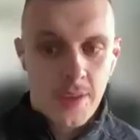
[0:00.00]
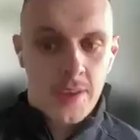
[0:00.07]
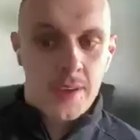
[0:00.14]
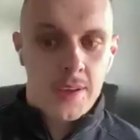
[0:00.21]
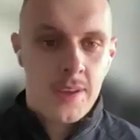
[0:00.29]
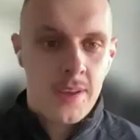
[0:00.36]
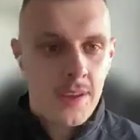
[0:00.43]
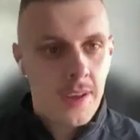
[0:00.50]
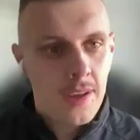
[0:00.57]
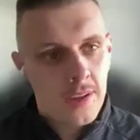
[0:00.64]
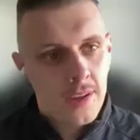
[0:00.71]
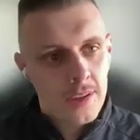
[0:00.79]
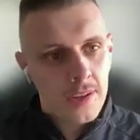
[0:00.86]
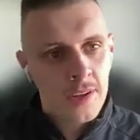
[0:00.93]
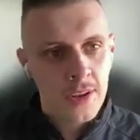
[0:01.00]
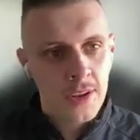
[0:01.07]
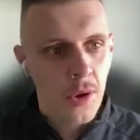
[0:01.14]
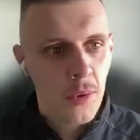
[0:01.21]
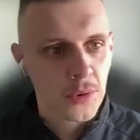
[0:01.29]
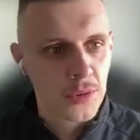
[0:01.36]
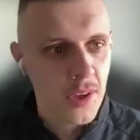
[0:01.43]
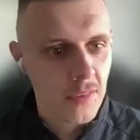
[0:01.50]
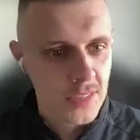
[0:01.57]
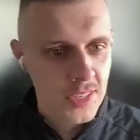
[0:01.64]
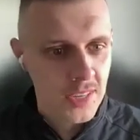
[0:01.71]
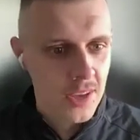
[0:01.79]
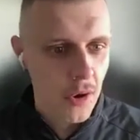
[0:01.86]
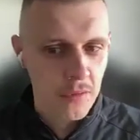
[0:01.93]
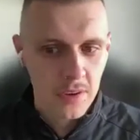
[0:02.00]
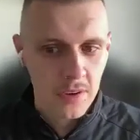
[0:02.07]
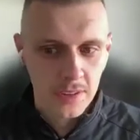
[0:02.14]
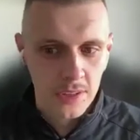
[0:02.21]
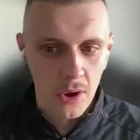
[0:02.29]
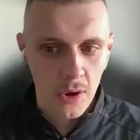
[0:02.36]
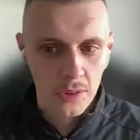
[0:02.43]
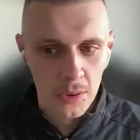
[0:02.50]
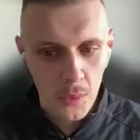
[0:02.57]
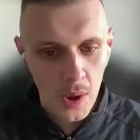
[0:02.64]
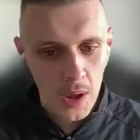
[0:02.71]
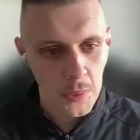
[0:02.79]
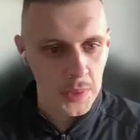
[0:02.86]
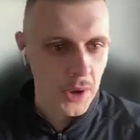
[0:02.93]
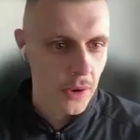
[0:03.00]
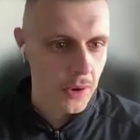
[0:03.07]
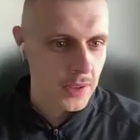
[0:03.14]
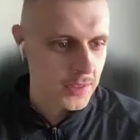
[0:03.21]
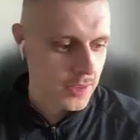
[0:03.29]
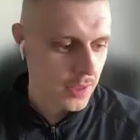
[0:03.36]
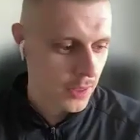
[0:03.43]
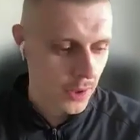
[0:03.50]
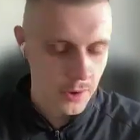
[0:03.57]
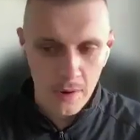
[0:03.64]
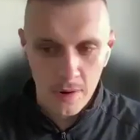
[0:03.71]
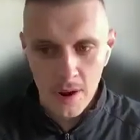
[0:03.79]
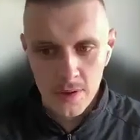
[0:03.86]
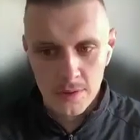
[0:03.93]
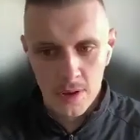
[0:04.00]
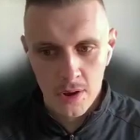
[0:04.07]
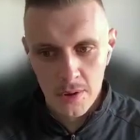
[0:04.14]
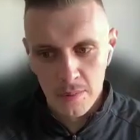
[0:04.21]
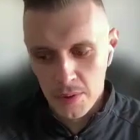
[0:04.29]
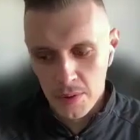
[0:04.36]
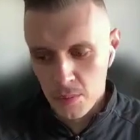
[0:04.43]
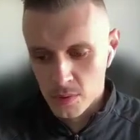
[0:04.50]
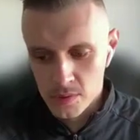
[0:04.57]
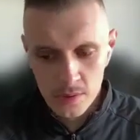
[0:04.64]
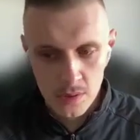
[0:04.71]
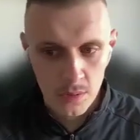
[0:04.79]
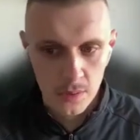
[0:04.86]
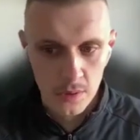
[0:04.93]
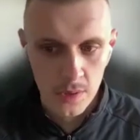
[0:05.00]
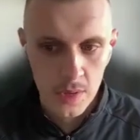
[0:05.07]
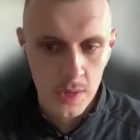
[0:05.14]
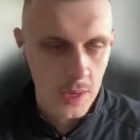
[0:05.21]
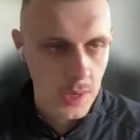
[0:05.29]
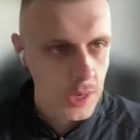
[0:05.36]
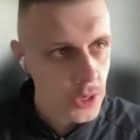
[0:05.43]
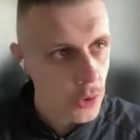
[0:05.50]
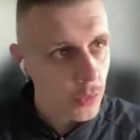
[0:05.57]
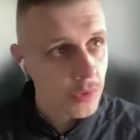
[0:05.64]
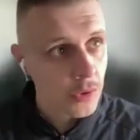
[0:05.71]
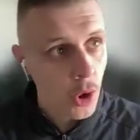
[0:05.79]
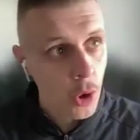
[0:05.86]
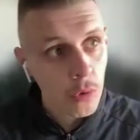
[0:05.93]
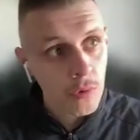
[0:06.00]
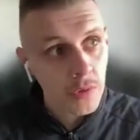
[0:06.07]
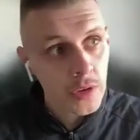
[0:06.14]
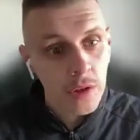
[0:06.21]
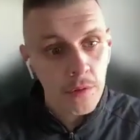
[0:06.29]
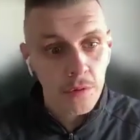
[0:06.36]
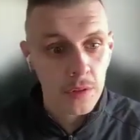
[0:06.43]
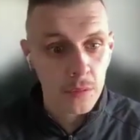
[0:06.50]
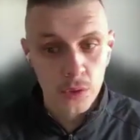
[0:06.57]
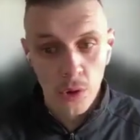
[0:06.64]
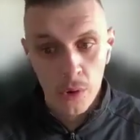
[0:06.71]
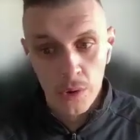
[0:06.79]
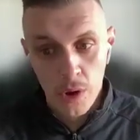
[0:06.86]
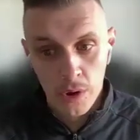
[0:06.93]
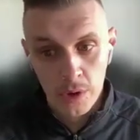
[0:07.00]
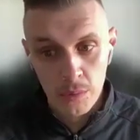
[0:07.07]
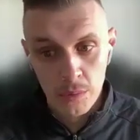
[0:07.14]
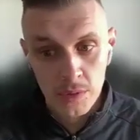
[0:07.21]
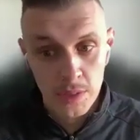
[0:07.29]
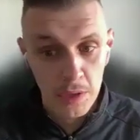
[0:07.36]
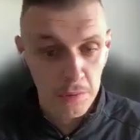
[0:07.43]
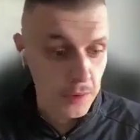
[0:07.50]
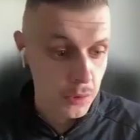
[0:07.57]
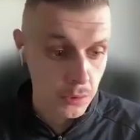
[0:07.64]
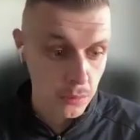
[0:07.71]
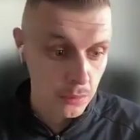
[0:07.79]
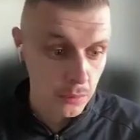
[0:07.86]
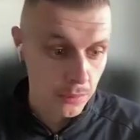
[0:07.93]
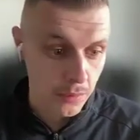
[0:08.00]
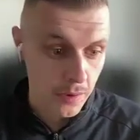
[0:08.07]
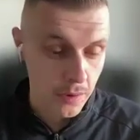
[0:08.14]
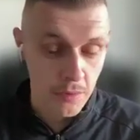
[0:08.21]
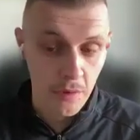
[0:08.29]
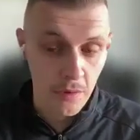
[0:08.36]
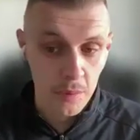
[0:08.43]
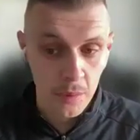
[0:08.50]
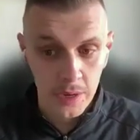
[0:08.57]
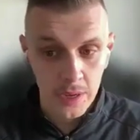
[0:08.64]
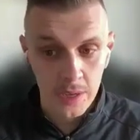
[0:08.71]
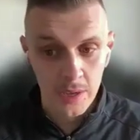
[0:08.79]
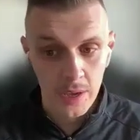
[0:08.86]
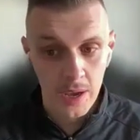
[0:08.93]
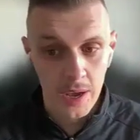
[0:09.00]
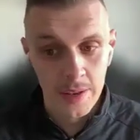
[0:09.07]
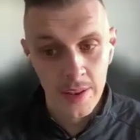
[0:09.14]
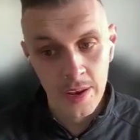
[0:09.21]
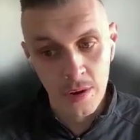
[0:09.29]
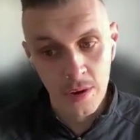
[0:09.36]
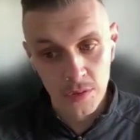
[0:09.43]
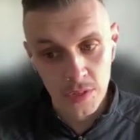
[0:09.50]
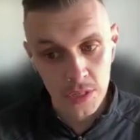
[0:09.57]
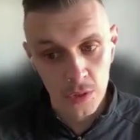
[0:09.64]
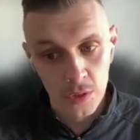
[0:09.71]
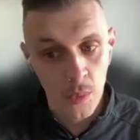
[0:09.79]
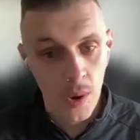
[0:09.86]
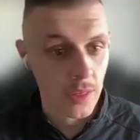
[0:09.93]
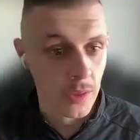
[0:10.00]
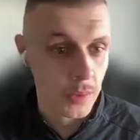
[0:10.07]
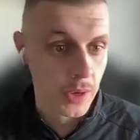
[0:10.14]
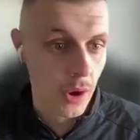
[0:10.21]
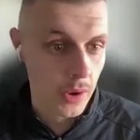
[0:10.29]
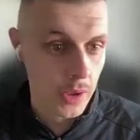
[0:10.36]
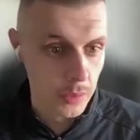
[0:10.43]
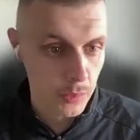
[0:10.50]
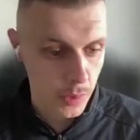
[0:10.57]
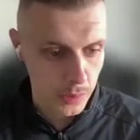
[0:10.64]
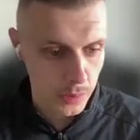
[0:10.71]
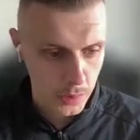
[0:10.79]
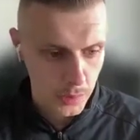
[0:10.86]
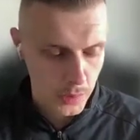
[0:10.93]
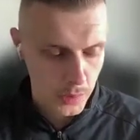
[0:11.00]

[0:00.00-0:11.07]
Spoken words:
think I wasn't obviously overly delighted the way we got into the third round last time. It wasn't that, with COVID and everything that was going on, it was difficult for everybody. And then obviously the way that we got in with